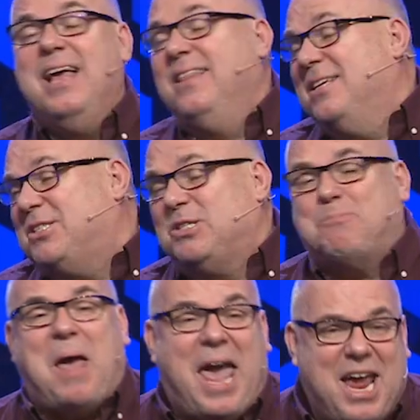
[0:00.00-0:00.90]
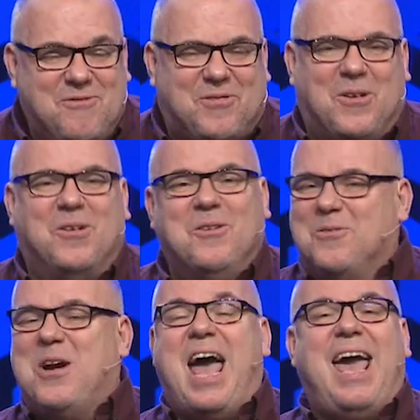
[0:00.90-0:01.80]
This is painful.
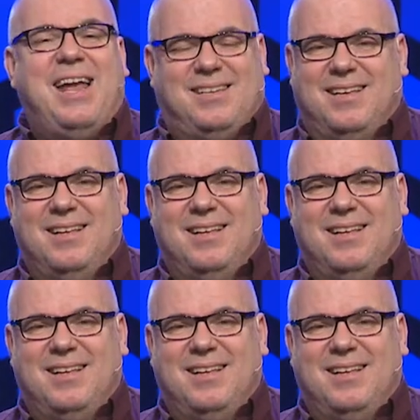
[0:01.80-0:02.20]
Right.